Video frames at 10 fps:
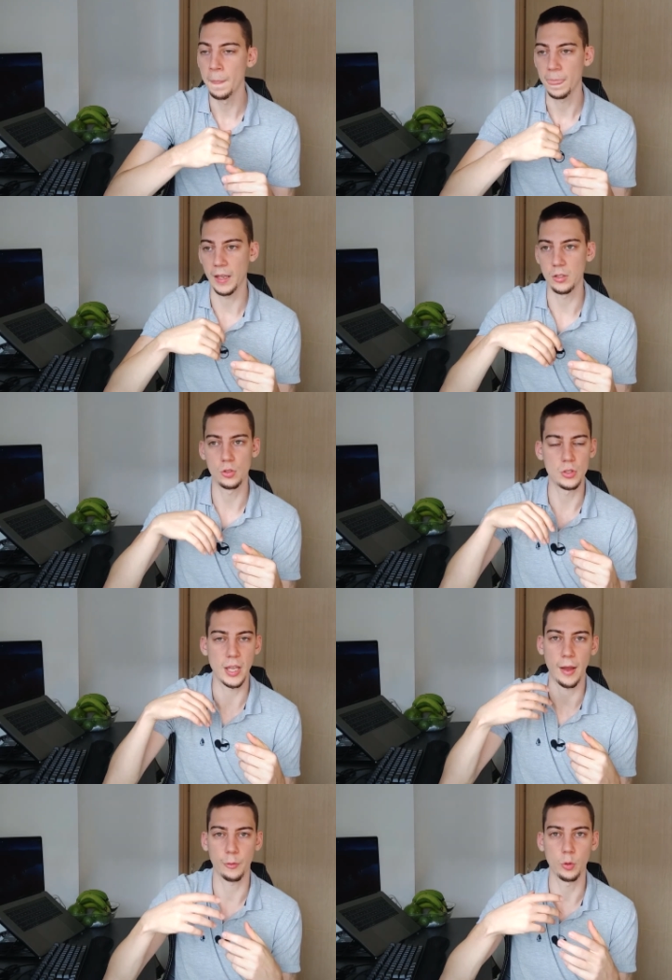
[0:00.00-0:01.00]
that you just
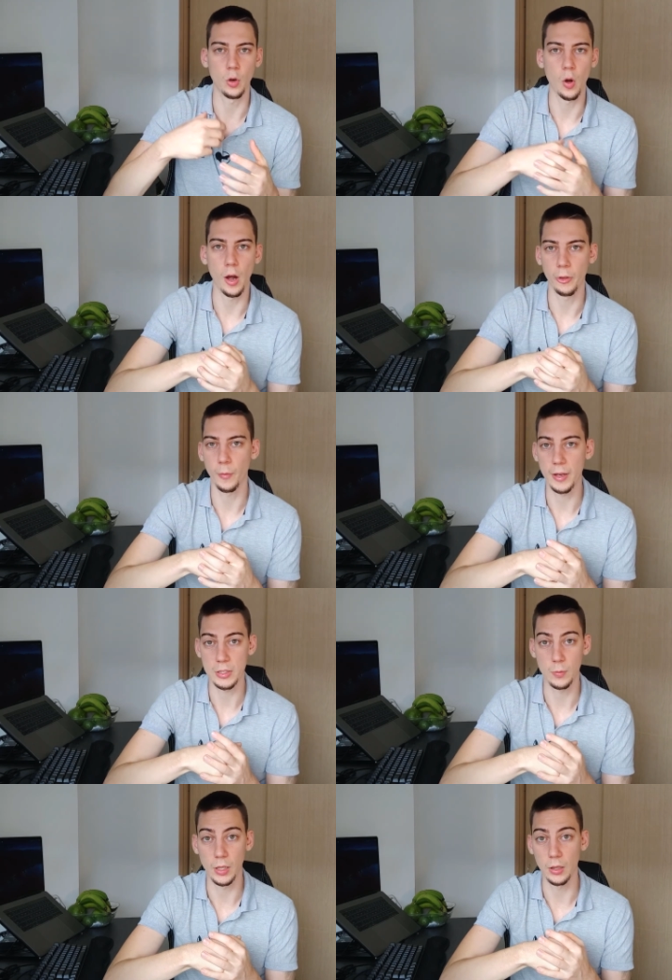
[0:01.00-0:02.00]
have to know.
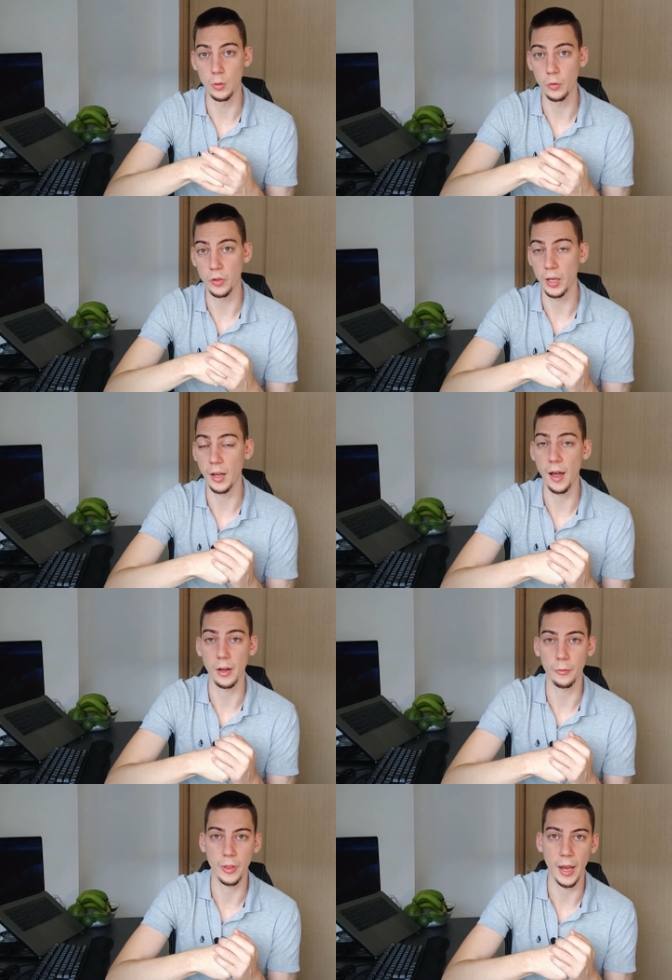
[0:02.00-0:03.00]
Otherwise, you will lose a
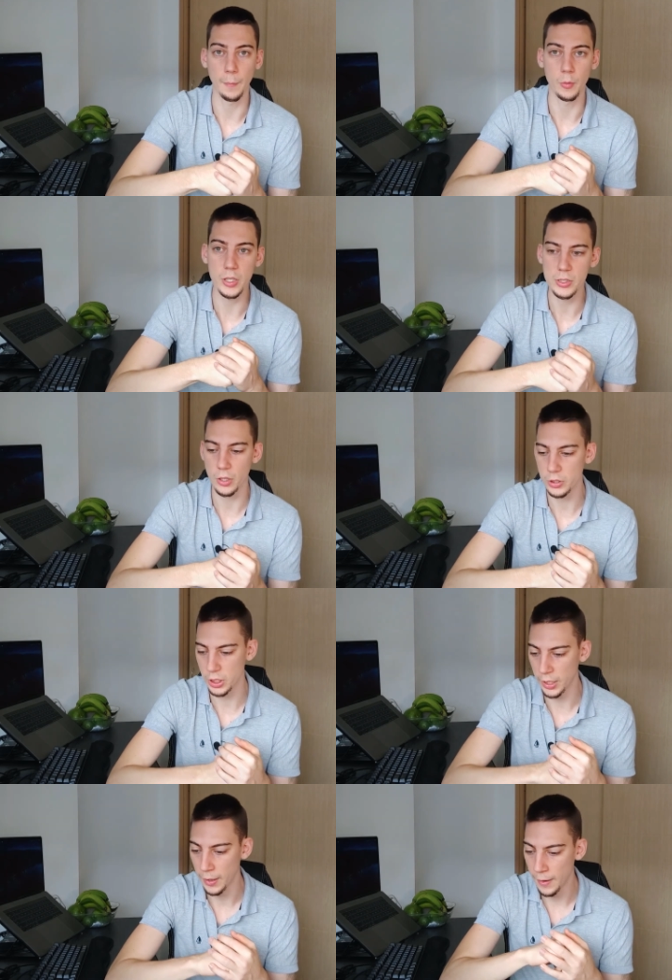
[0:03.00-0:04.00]
lot of time
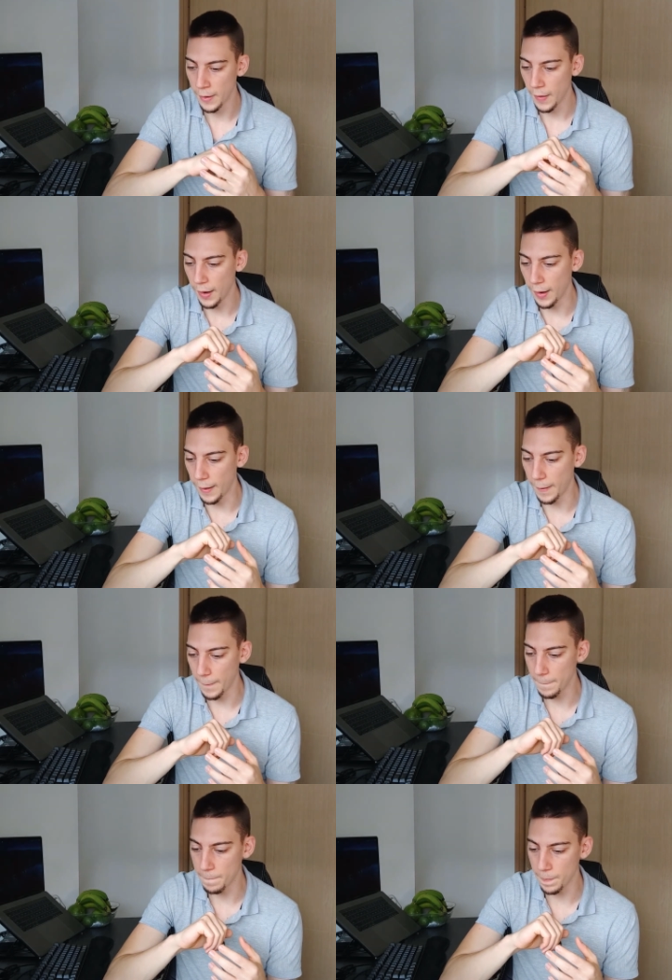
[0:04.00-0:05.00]
researching.
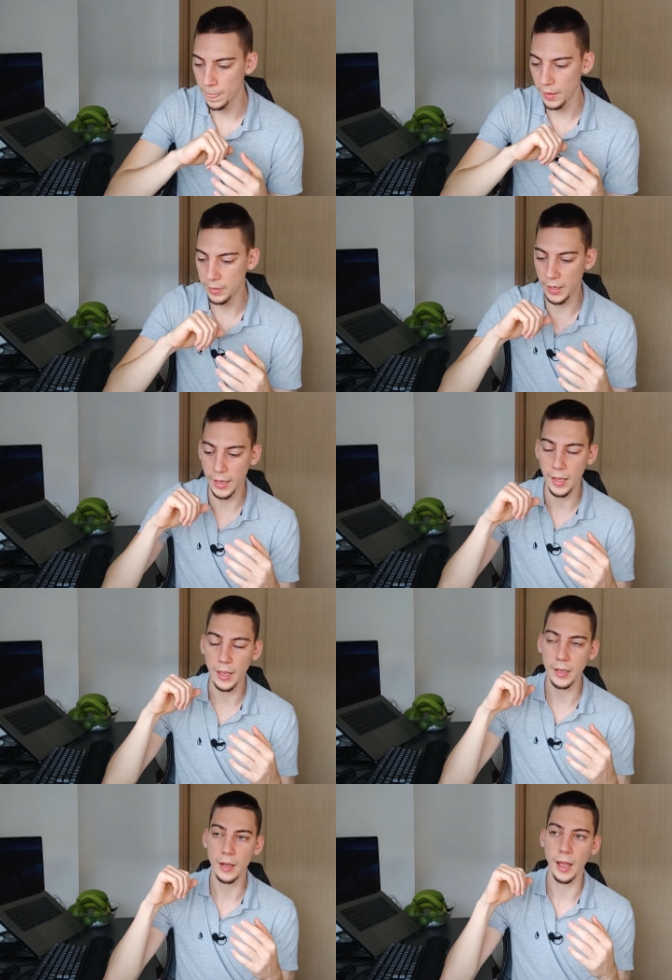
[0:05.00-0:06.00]
Um,
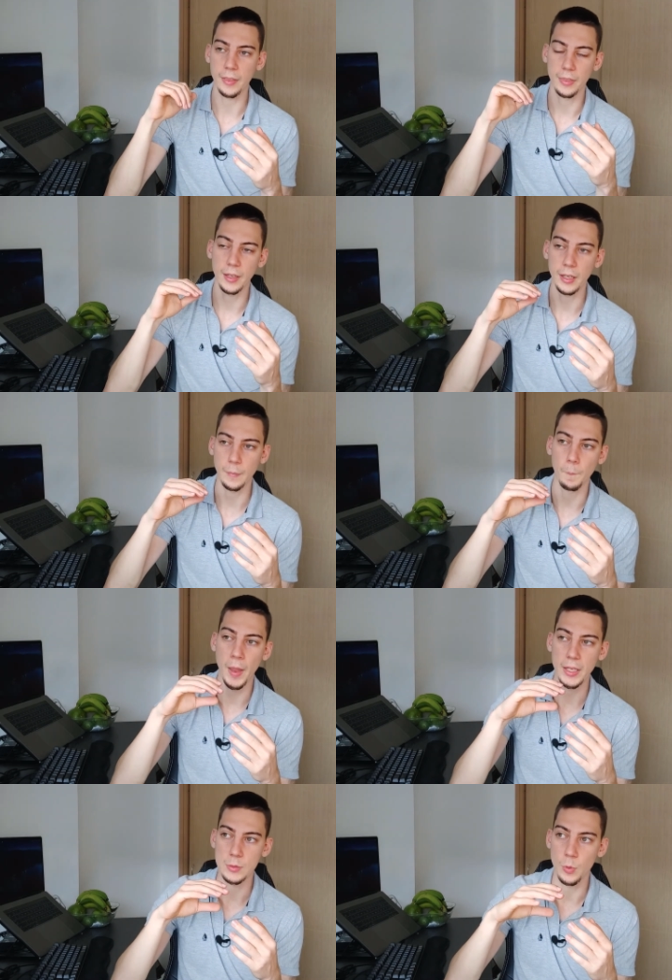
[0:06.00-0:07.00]
then I think it
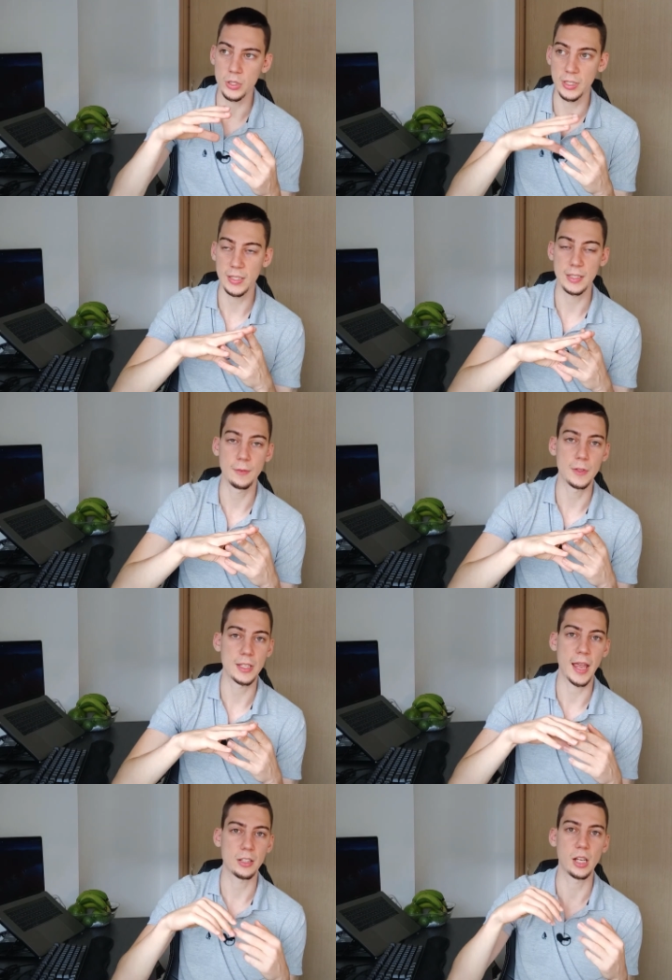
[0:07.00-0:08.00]
makes more sense if it's
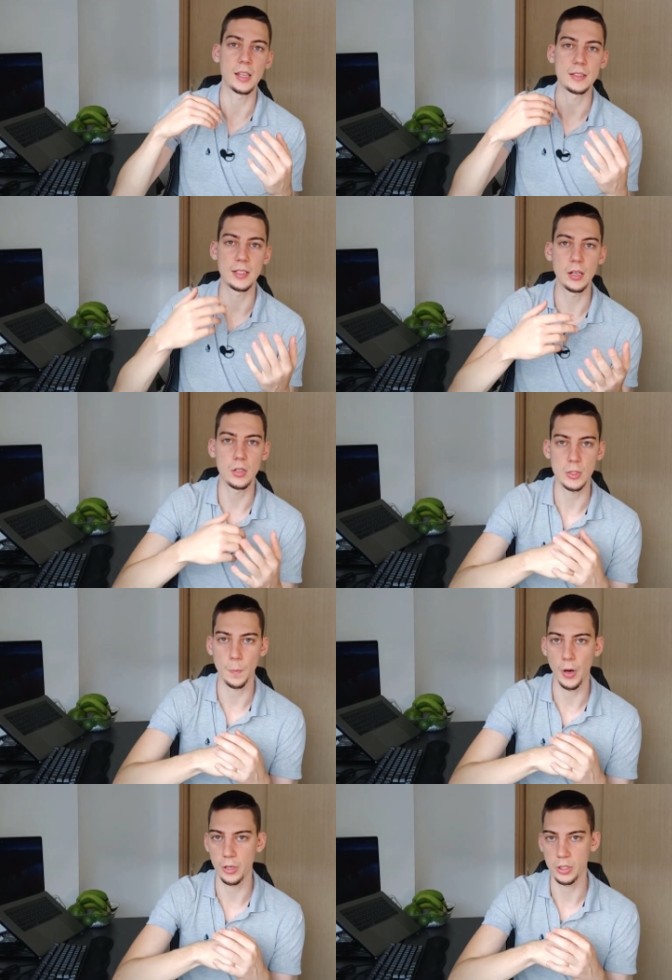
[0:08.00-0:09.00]
actually a serious
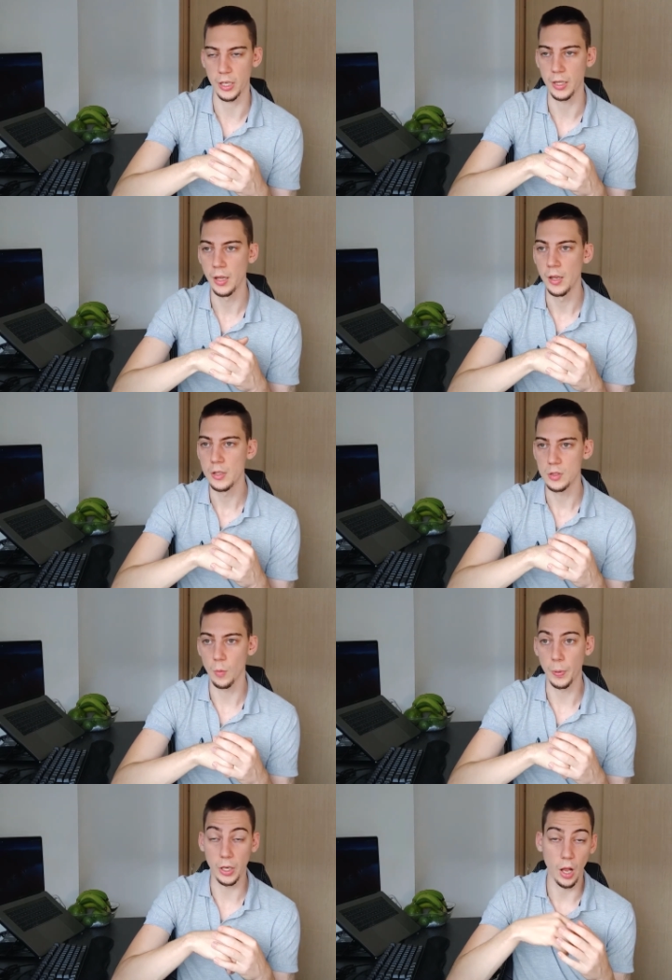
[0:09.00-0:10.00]
project.
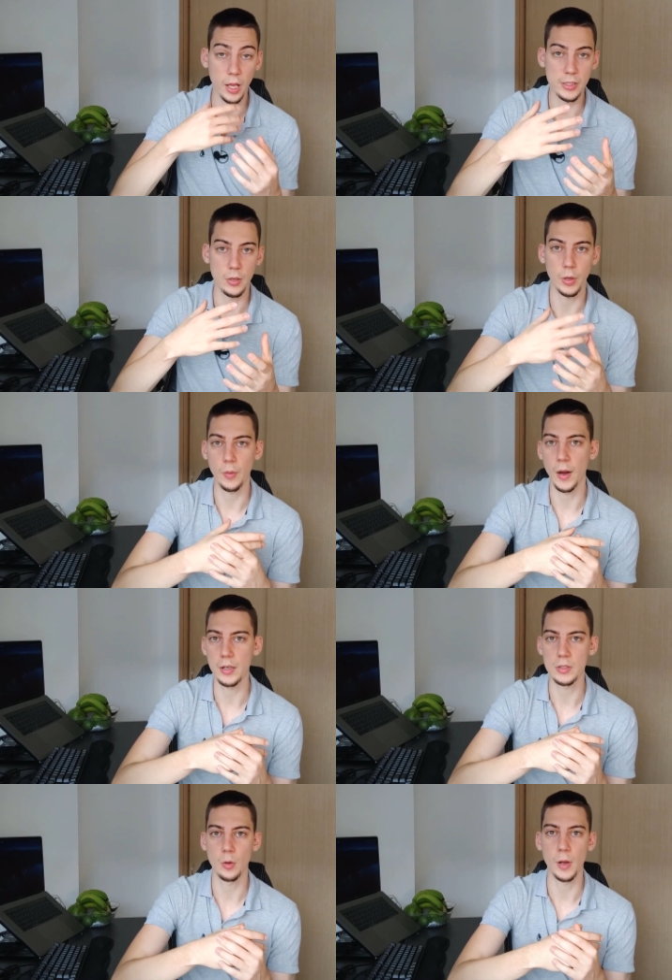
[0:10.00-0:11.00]
So because it
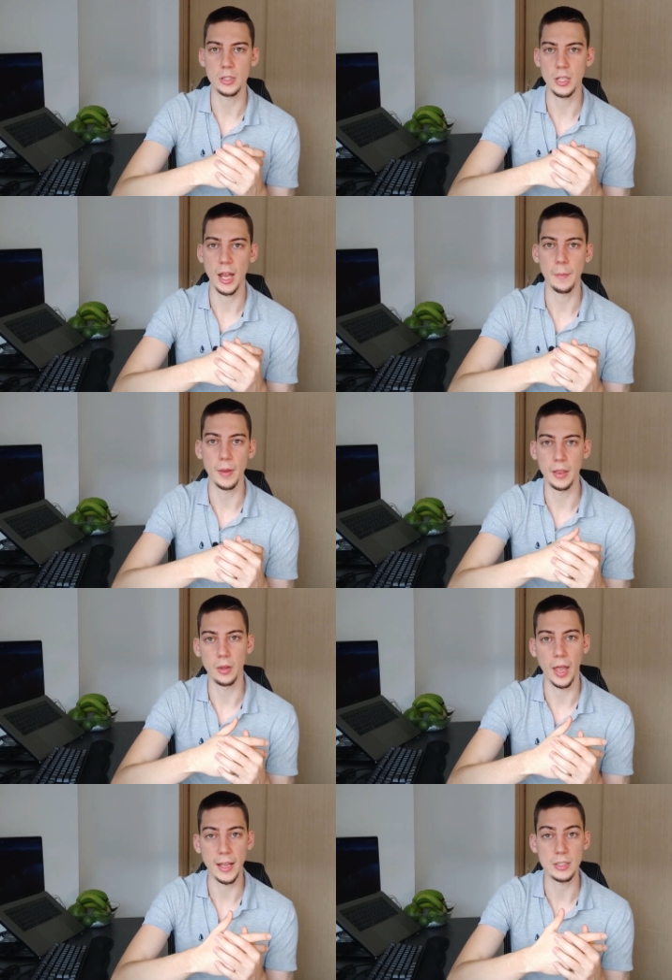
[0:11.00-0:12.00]
requires so much time,
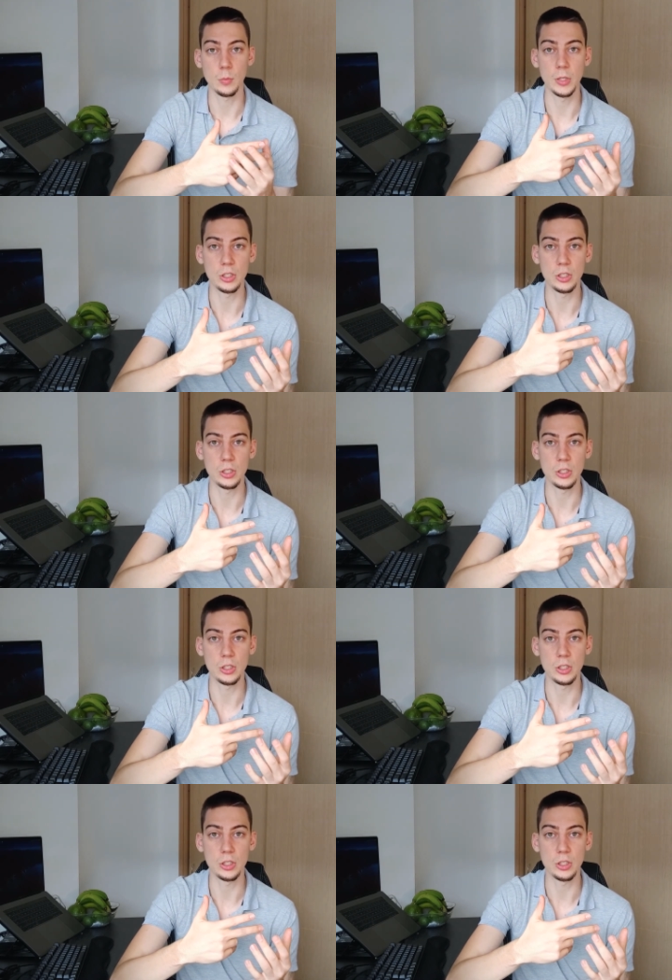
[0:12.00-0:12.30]
it has to be